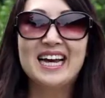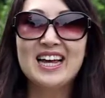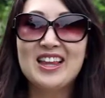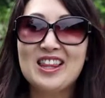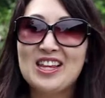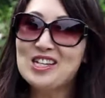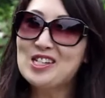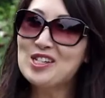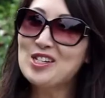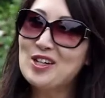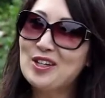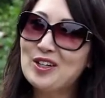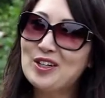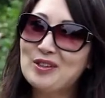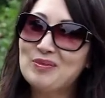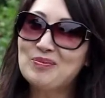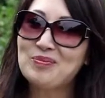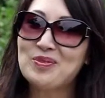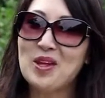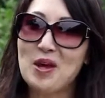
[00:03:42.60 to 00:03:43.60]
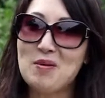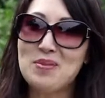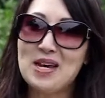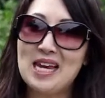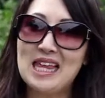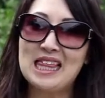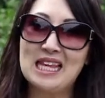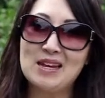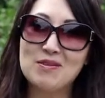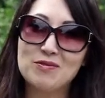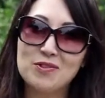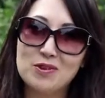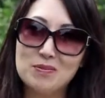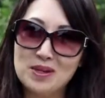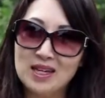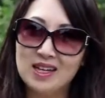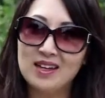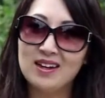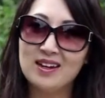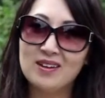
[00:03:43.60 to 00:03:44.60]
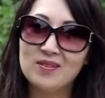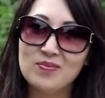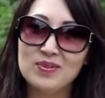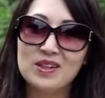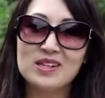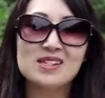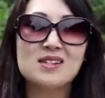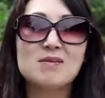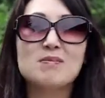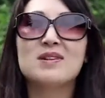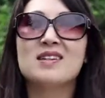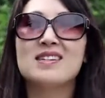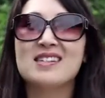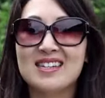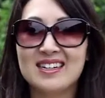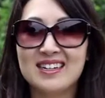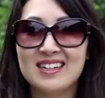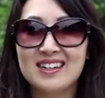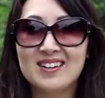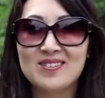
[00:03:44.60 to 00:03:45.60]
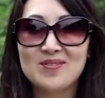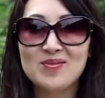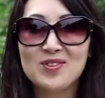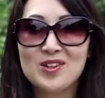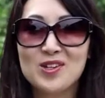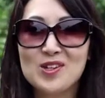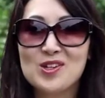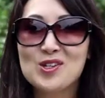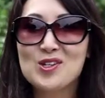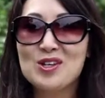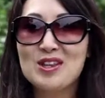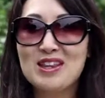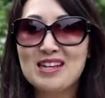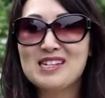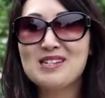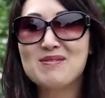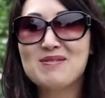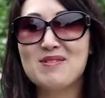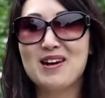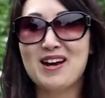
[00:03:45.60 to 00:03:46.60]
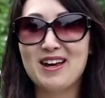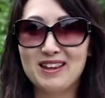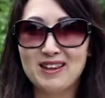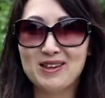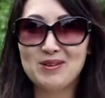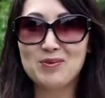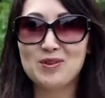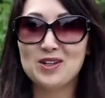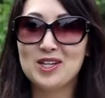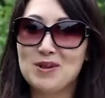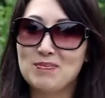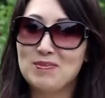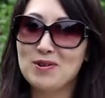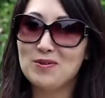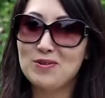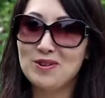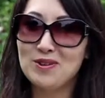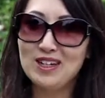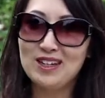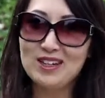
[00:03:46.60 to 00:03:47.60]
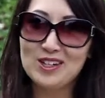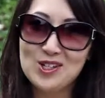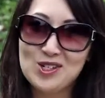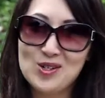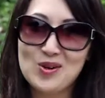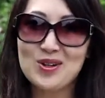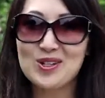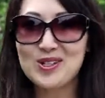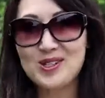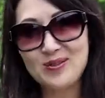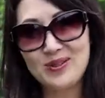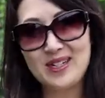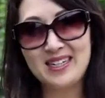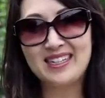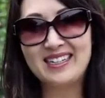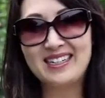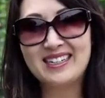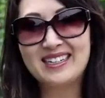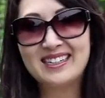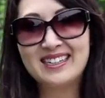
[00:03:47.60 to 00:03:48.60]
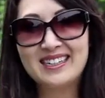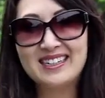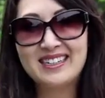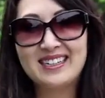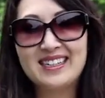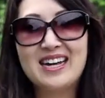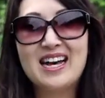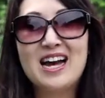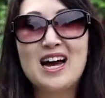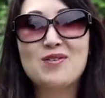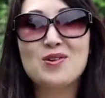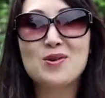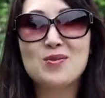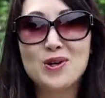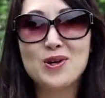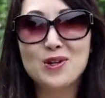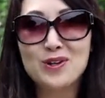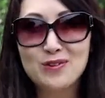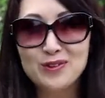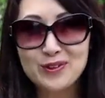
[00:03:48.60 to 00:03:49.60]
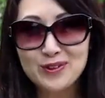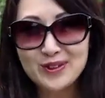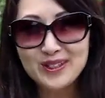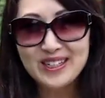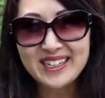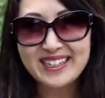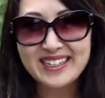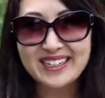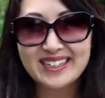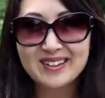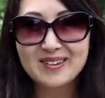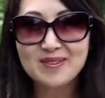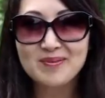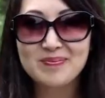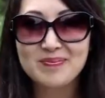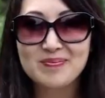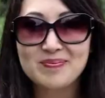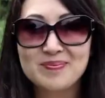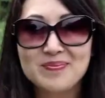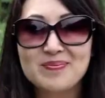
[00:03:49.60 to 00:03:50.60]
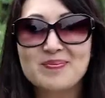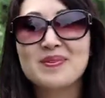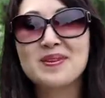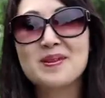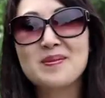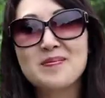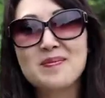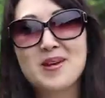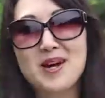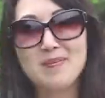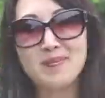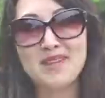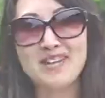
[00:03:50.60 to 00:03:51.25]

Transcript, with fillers: This year, a big theme for me is simplicity. So this month, we'll keep it really short and sweet. Have a wonderful new year. God